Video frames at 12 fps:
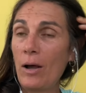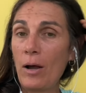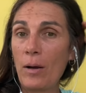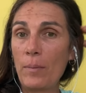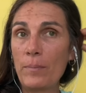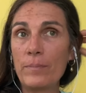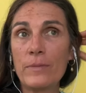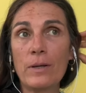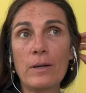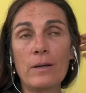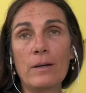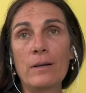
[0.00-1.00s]

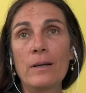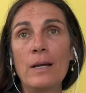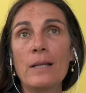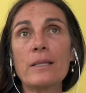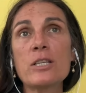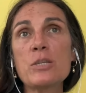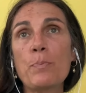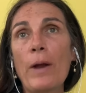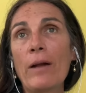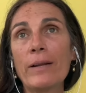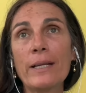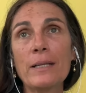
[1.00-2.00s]
the
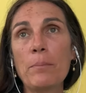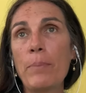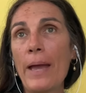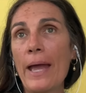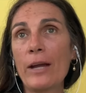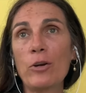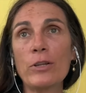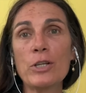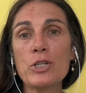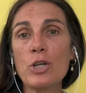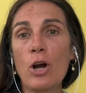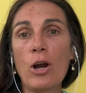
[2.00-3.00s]
sprouting in the bag or in
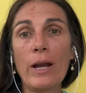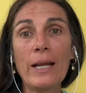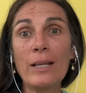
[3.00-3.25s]
the jar,